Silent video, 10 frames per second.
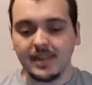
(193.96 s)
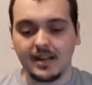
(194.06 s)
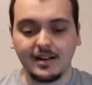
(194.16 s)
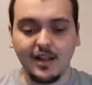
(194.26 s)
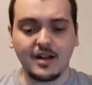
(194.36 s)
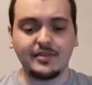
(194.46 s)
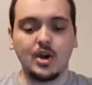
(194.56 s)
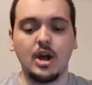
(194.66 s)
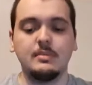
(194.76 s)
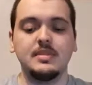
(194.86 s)
And a lot of
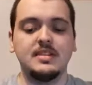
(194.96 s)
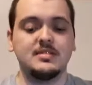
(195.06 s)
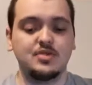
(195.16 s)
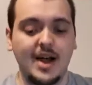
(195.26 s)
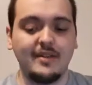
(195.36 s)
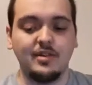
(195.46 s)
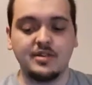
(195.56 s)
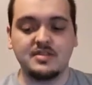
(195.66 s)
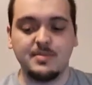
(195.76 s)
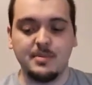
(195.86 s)
time, these
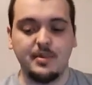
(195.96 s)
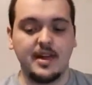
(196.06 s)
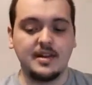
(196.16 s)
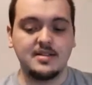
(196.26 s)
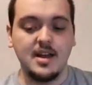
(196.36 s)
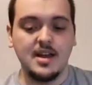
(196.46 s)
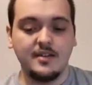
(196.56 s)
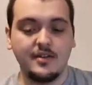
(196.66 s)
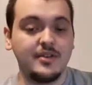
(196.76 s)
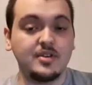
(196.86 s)
travelers, people that
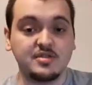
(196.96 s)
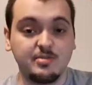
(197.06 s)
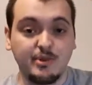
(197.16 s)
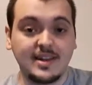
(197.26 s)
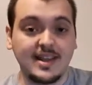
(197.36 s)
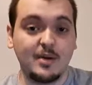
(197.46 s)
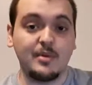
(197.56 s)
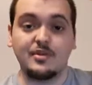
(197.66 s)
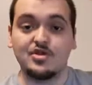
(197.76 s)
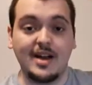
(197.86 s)
their vehicles break down when
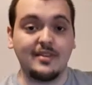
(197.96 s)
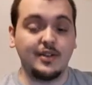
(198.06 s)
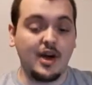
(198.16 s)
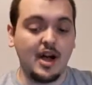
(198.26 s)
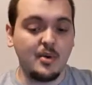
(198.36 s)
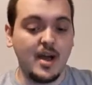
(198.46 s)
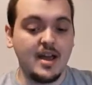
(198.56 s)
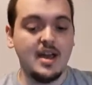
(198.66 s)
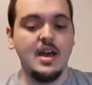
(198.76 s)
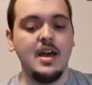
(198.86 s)
they're traveling on the
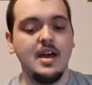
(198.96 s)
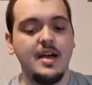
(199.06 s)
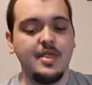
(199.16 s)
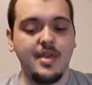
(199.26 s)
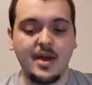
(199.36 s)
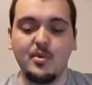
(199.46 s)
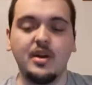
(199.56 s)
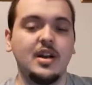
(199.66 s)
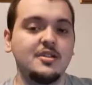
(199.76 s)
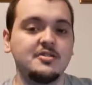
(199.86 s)
highway, they
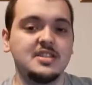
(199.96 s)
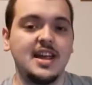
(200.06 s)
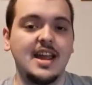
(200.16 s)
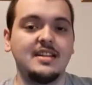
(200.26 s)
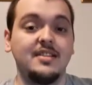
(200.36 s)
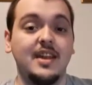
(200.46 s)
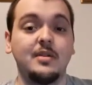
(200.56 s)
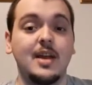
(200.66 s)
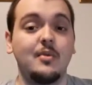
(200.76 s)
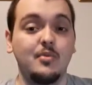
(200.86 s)
wouldn't understand and
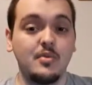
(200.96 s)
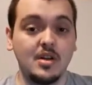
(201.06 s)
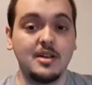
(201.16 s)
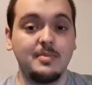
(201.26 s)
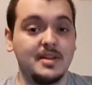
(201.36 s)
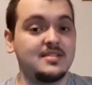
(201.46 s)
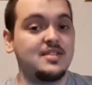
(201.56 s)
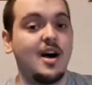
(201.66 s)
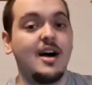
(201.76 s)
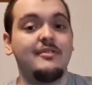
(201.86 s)
they'd get really pissed
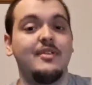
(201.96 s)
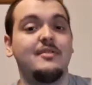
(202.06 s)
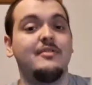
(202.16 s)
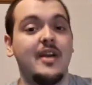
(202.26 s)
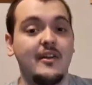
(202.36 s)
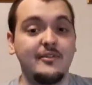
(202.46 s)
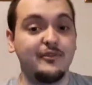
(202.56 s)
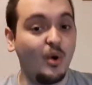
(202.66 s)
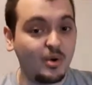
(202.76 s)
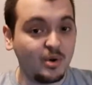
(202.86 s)
off and very
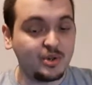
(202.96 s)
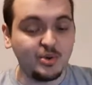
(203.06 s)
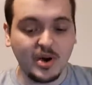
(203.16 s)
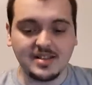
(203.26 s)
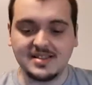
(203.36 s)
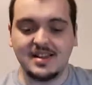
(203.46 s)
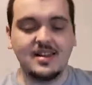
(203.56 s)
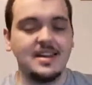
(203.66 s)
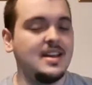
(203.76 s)
vocal to us and